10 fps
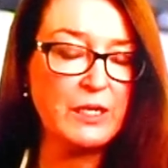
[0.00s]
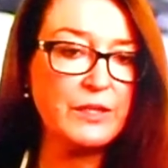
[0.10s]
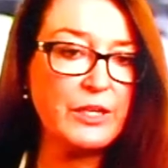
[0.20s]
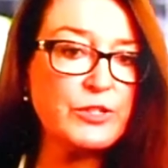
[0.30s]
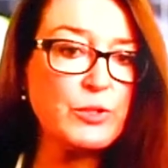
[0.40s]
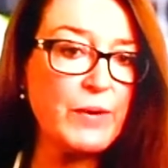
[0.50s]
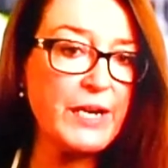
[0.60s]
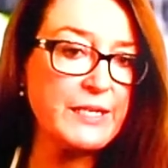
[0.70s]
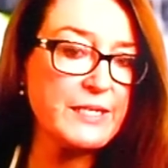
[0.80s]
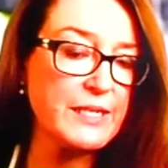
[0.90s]
Those are
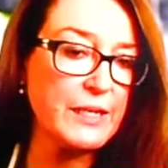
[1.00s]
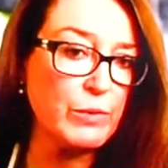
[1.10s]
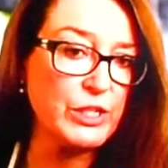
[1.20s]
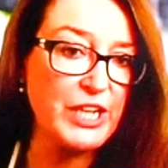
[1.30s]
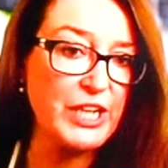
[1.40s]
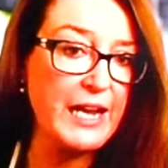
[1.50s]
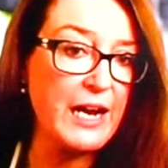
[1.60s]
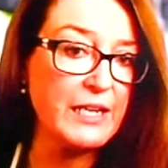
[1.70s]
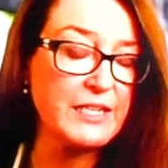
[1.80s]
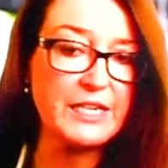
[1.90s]
ways in which AI
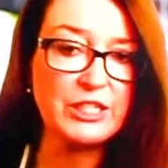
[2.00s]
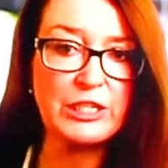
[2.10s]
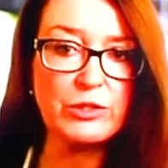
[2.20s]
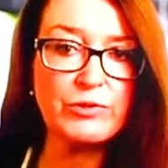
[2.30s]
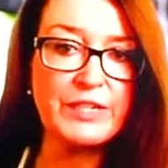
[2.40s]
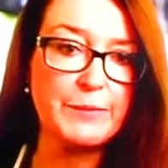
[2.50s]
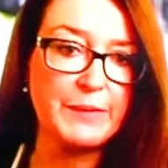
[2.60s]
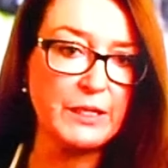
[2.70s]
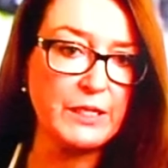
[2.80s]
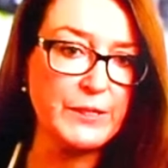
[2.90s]
is actually already
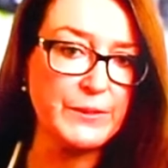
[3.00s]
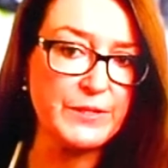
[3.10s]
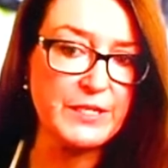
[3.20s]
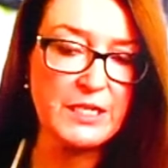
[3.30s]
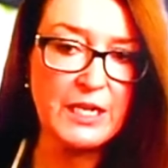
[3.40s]
being used.